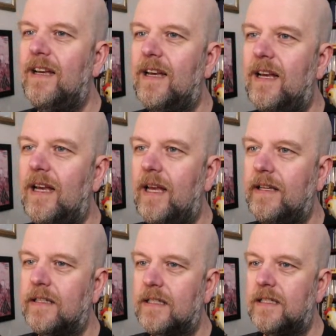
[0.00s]

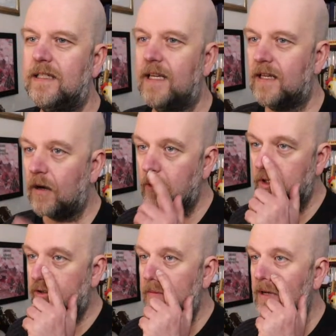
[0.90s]
And yeah, go to a
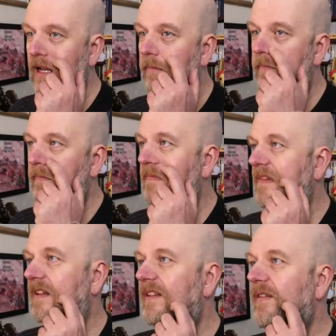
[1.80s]
strip club.
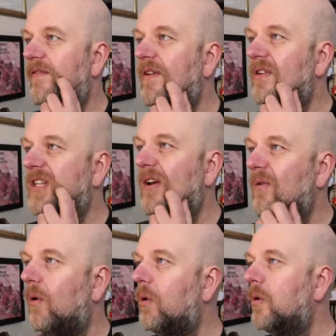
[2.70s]
Never felt so
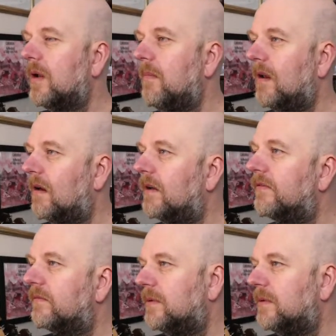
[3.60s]
awkward in my life.